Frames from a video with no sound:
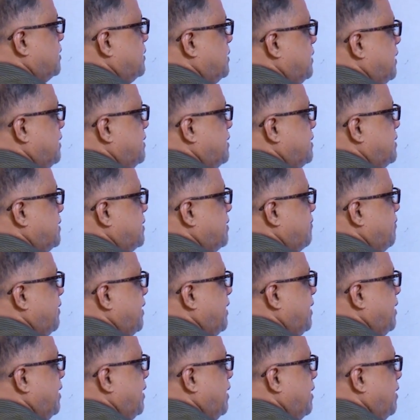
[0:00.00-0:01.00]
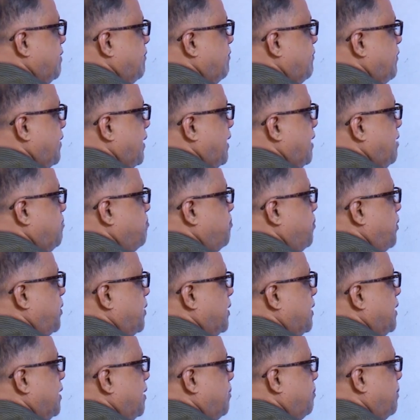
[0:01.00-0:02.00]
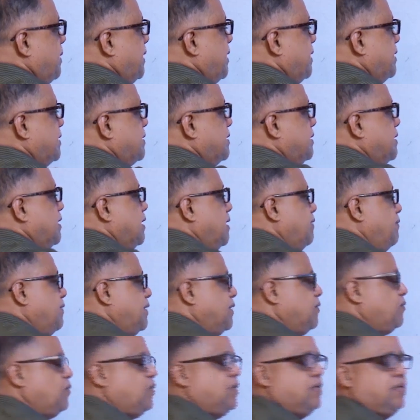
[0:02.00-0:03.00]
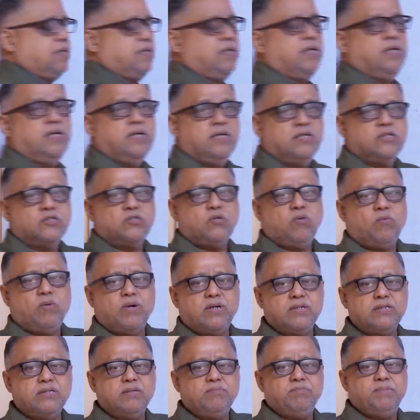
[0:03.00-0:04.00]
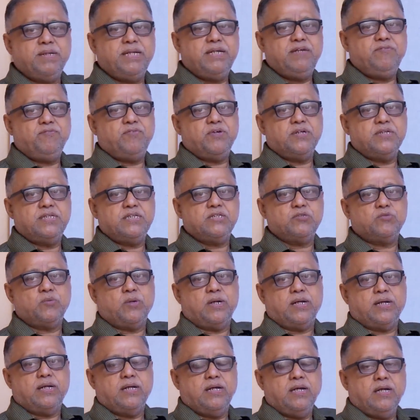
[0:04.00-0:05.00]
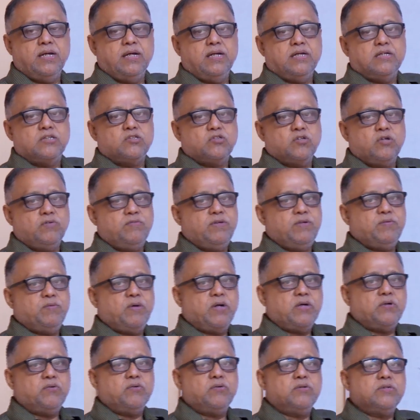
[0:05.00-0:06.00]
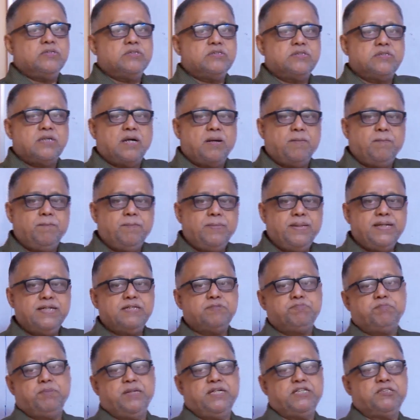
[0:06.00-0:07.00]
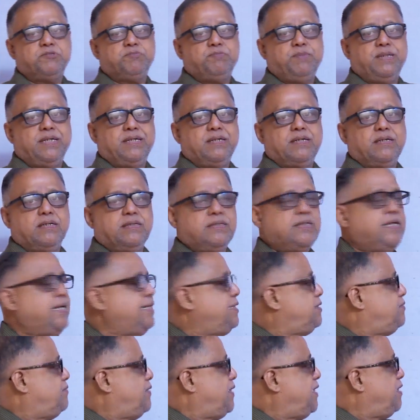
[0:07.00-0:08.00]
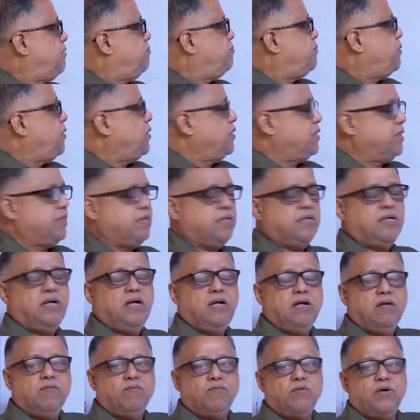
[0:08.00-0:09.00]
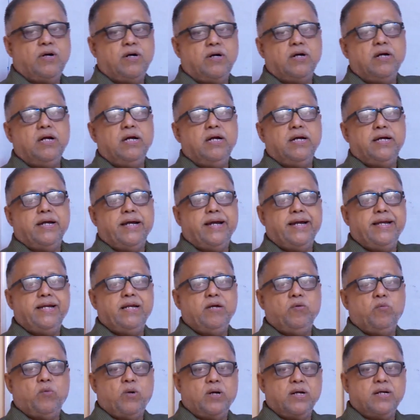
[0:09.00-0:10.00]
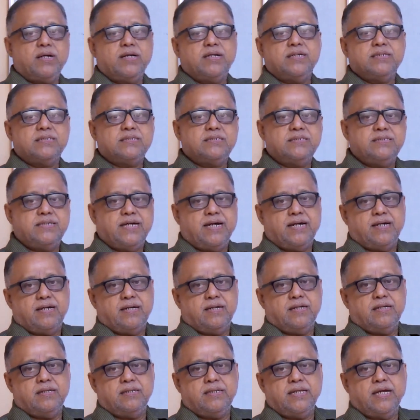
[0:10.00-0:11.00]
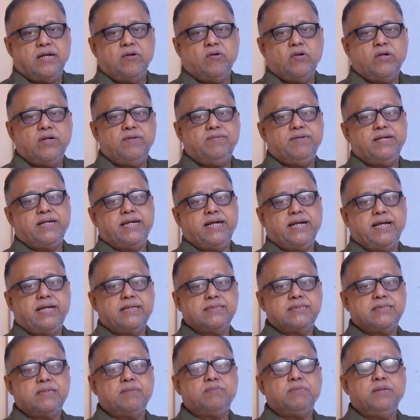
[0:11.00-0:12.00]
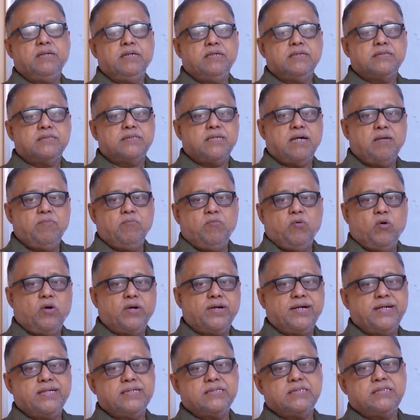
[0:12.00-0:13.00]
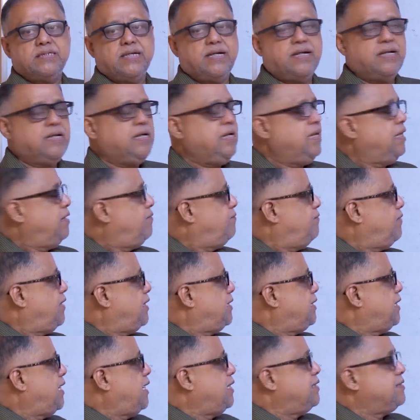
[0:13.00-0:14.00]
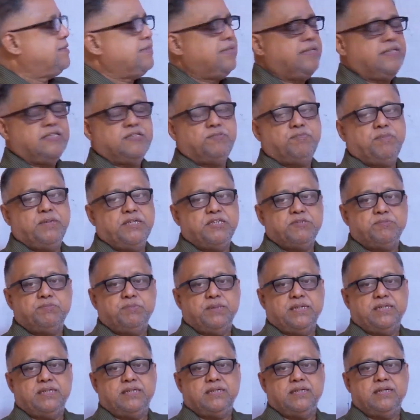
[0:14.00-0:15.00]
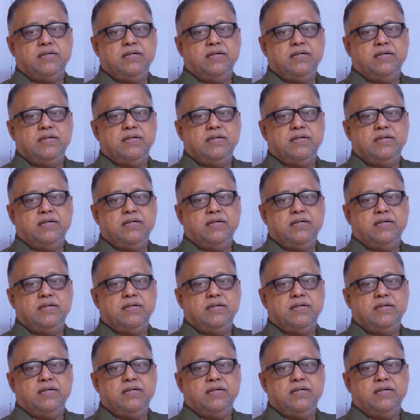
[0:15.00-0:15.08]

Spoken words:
This is the way, very important application in our work. So what is the meaning for this one? So we want to do some displacement. That is very important for any work is done. Then only we can accept some work is done when there is a displacement.